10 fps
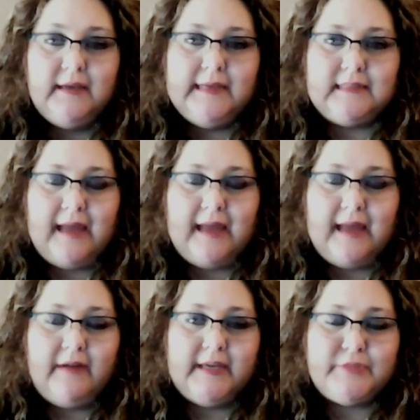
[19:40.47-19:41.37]
is
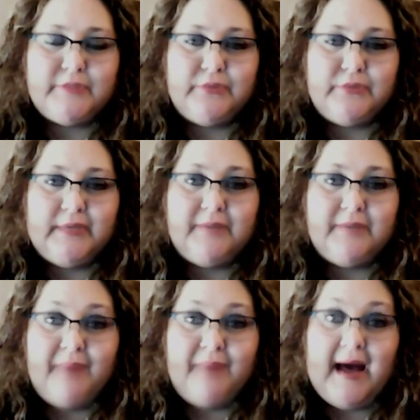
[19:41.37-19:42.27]
allowing him to
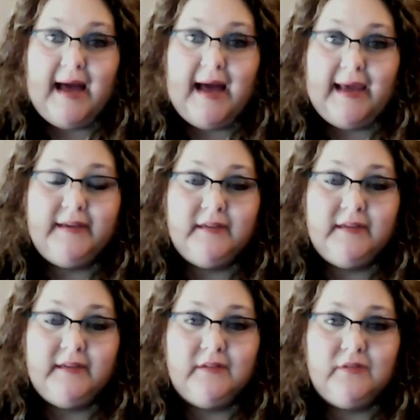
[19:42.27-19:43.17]
get by
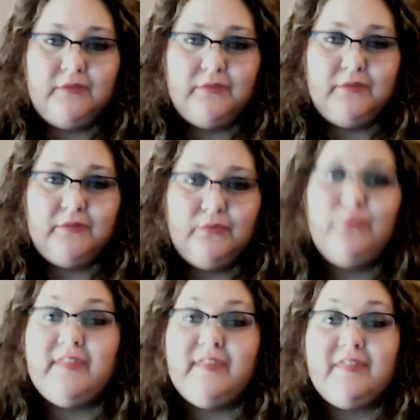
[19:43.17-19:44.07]

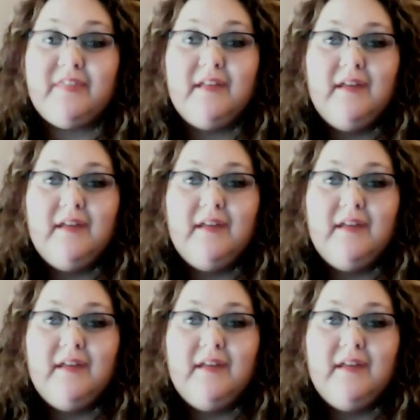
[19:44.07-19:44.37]
with